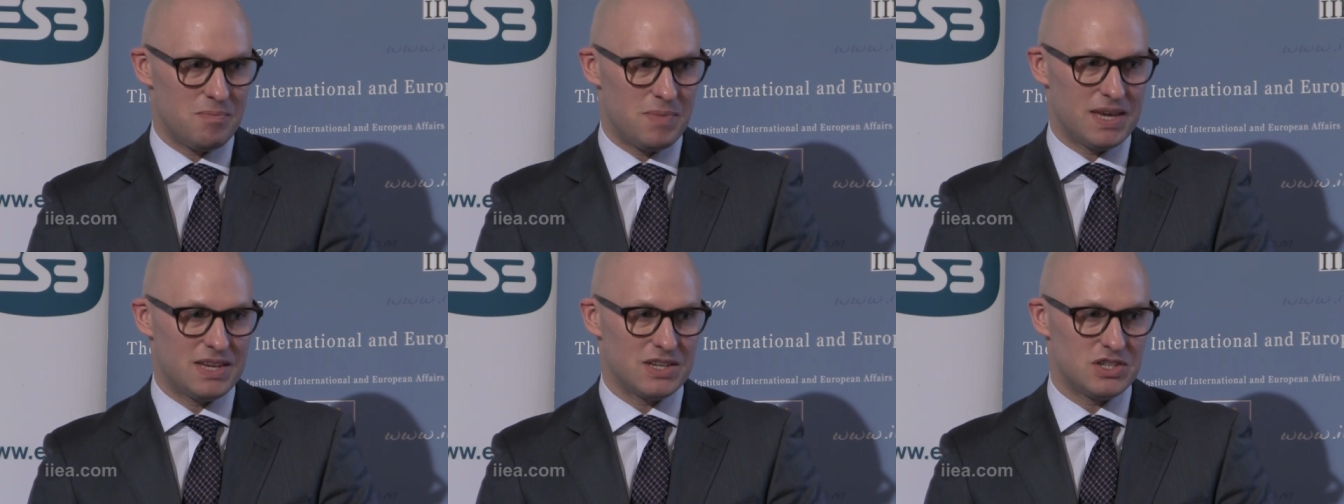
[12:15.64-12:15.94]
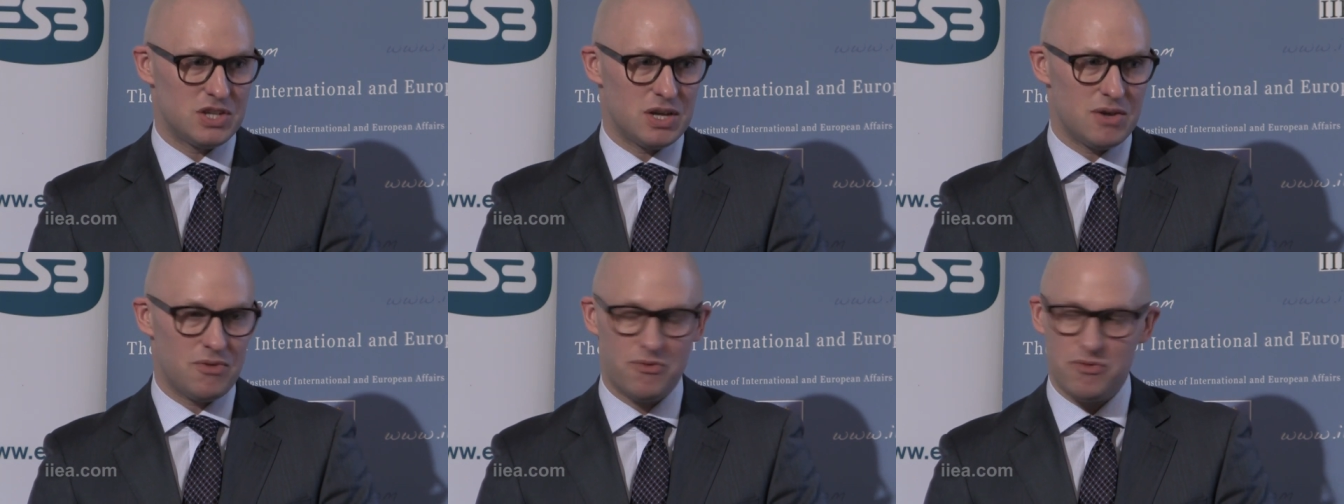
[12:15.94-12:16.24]

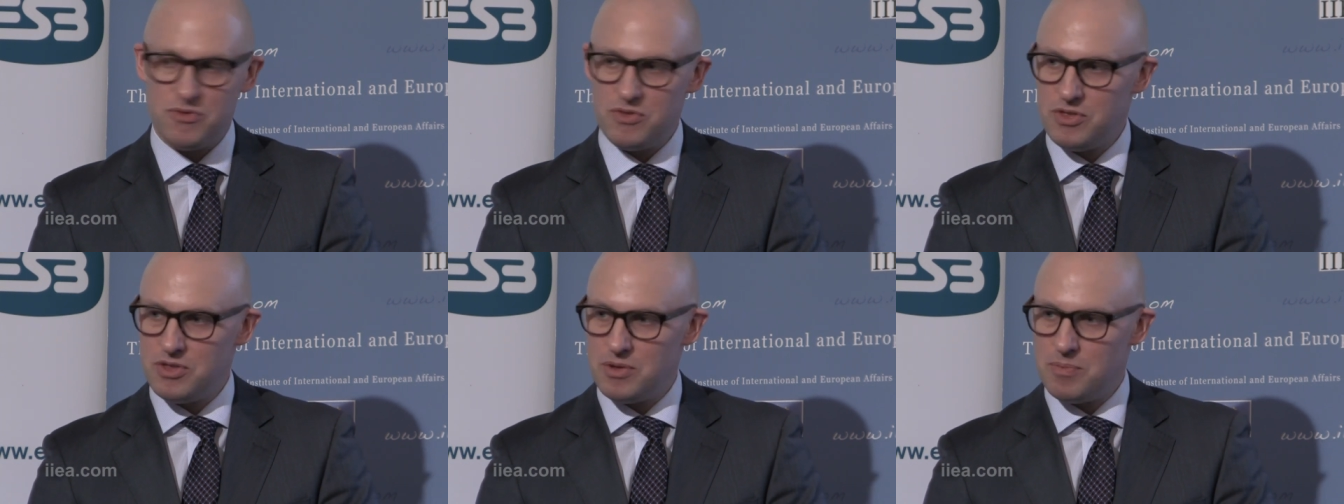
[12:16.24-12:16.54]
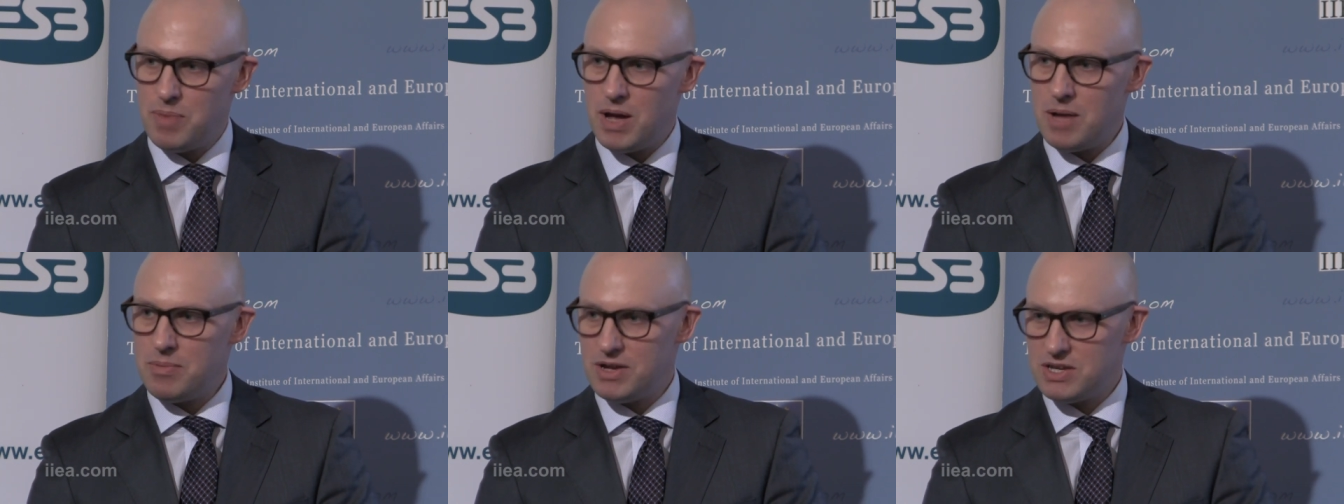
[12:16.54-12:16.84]
Because if the
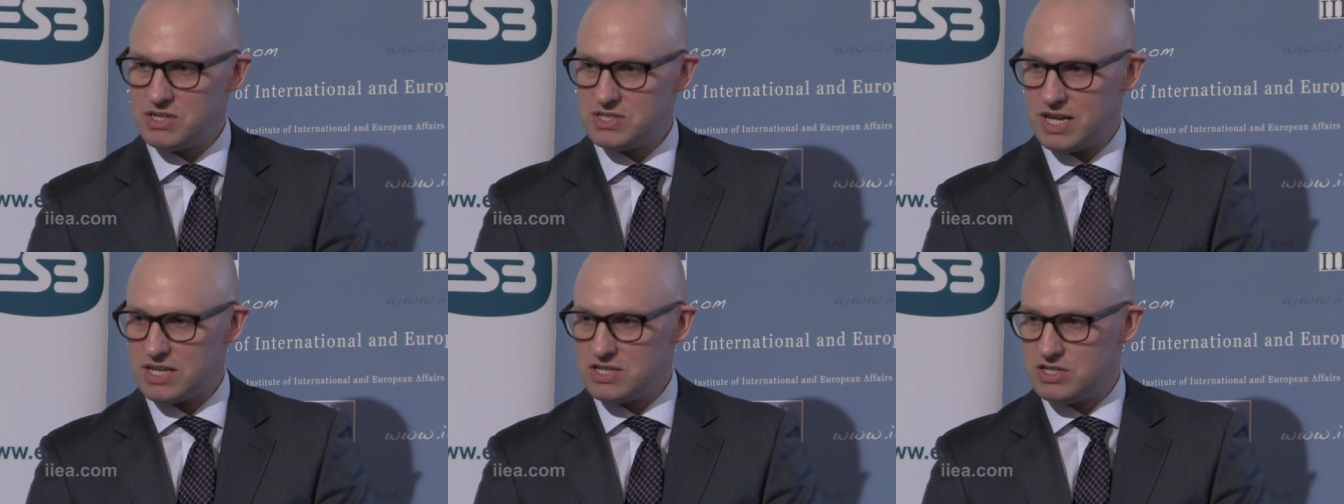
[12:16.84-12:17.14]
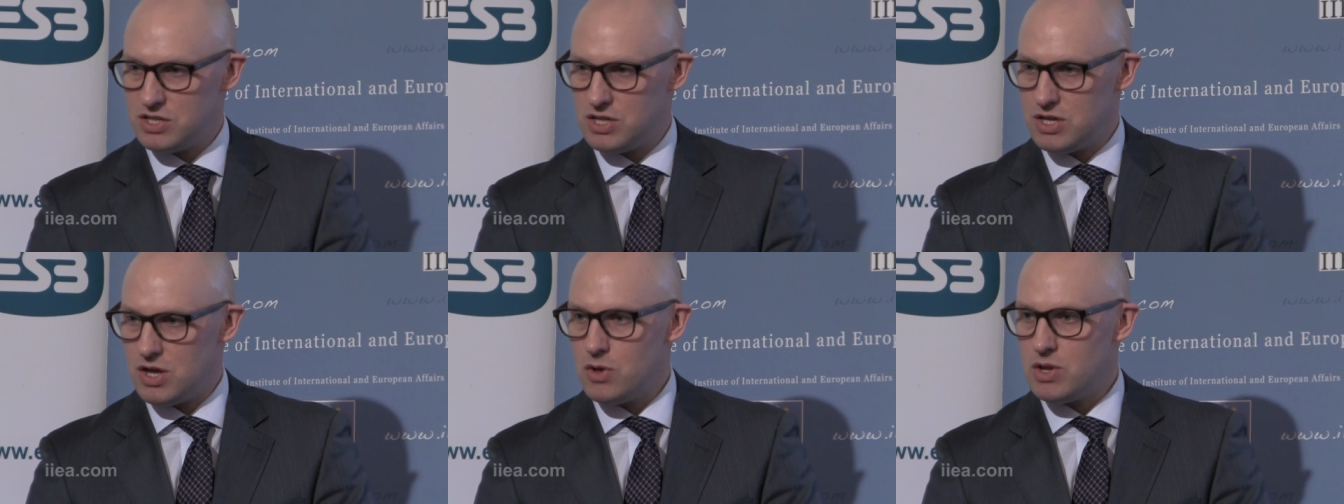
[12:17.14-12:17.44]
public
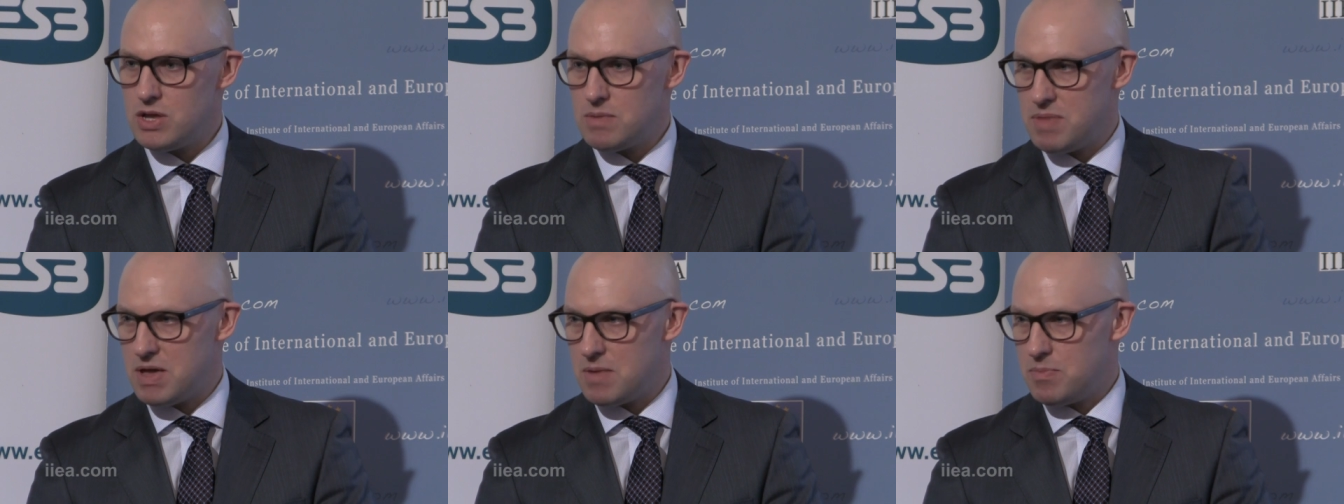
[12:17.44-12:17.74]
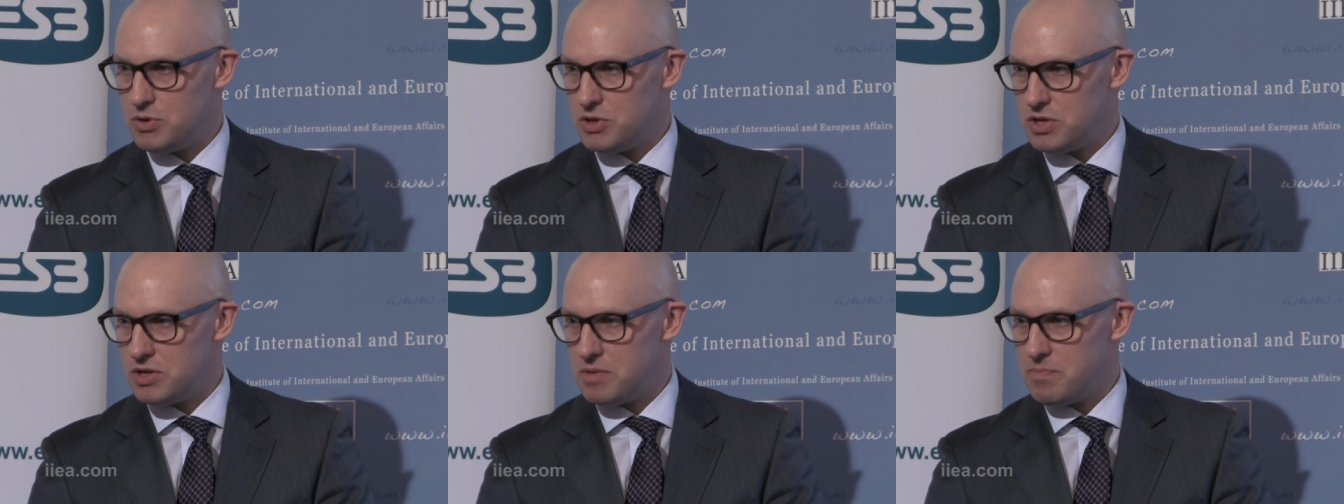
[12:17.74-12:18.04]
sector are the only
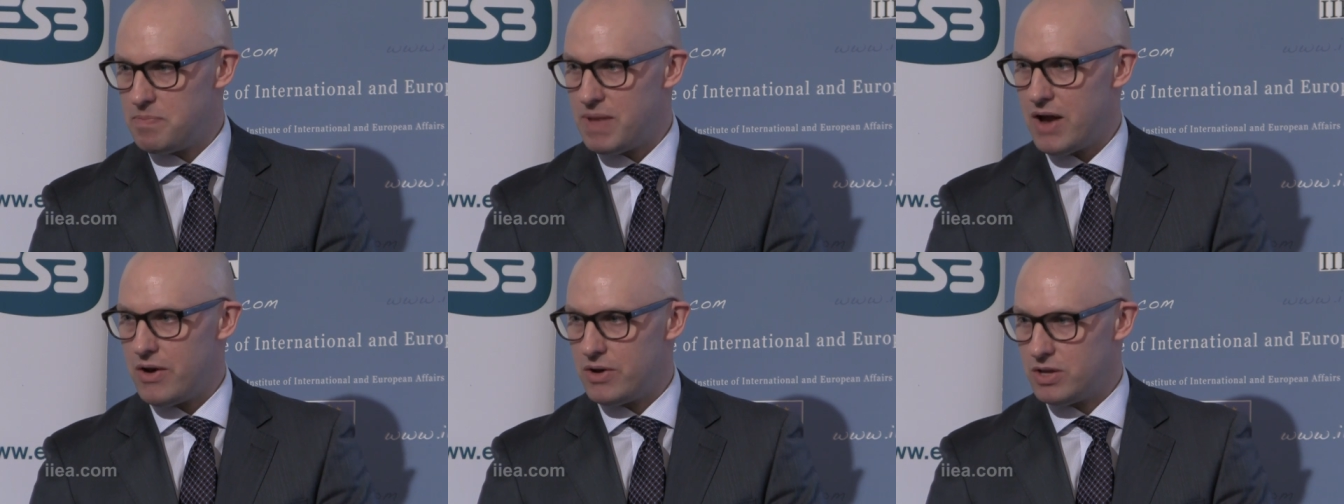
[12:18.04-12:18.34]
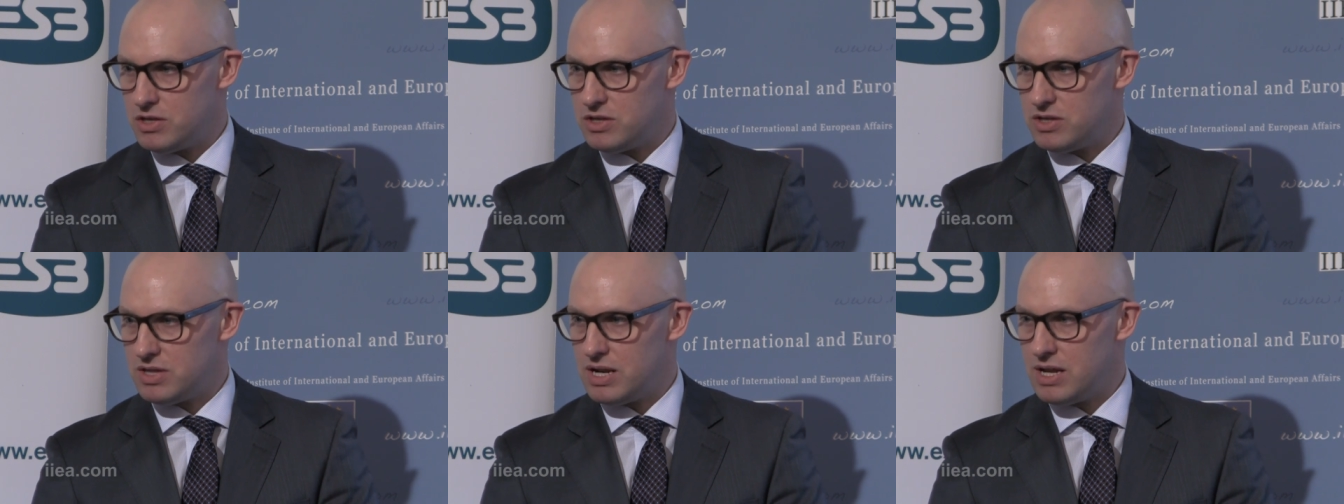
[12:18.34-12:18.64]
people that are
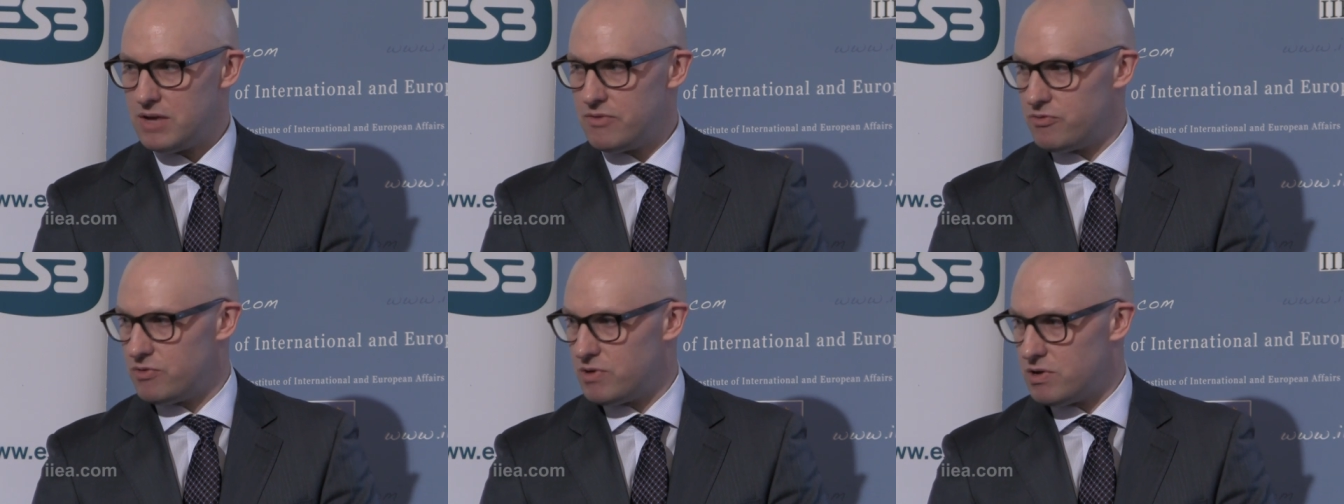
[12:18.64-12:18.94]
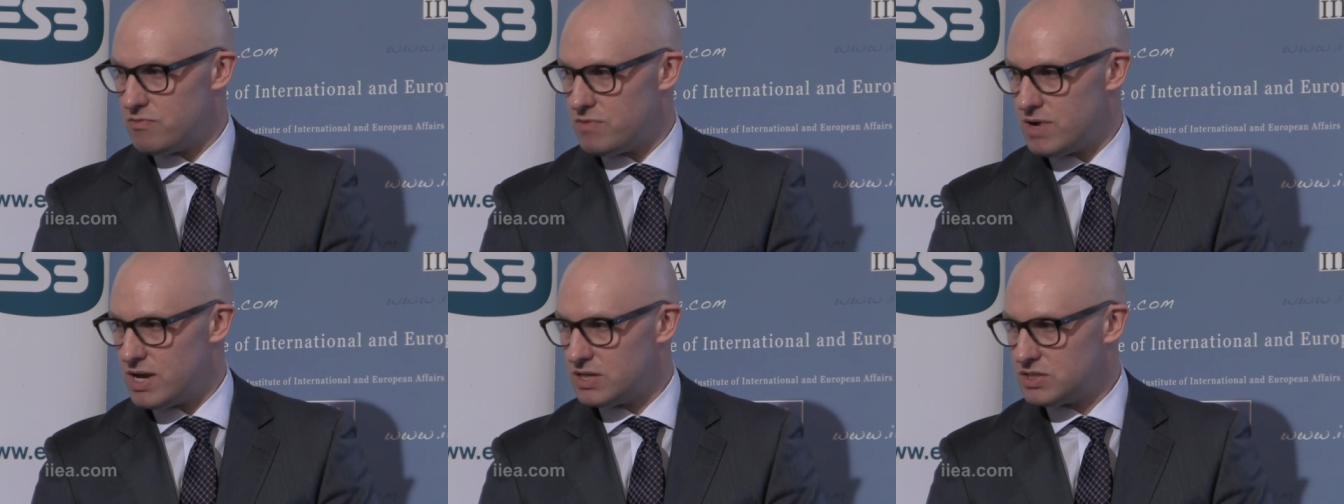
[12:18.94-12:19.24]
bearing the
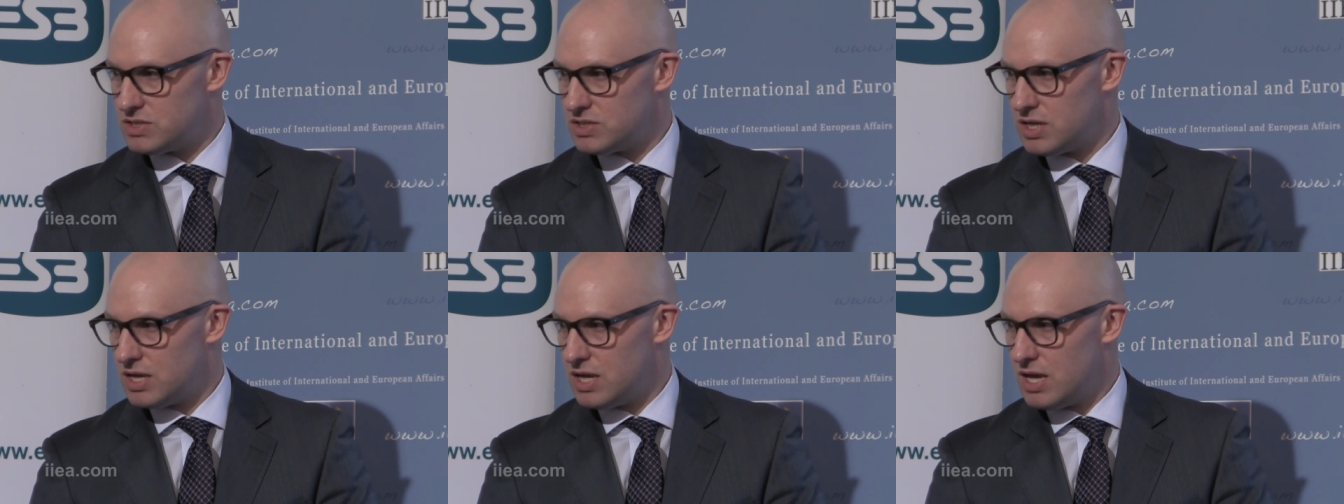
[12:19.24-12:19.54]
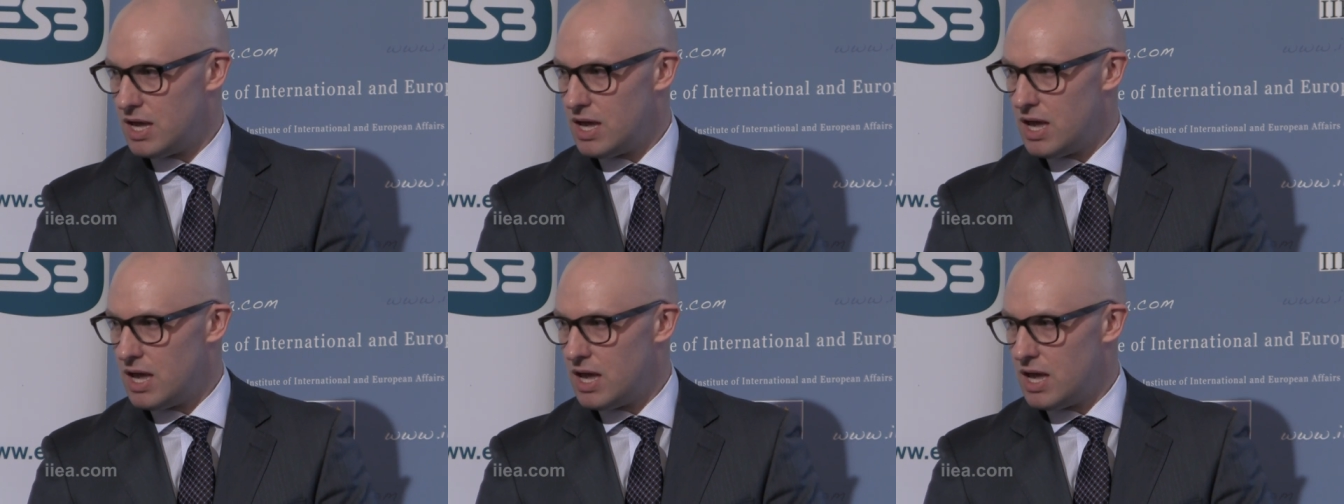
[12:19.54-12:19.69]
delivery risk,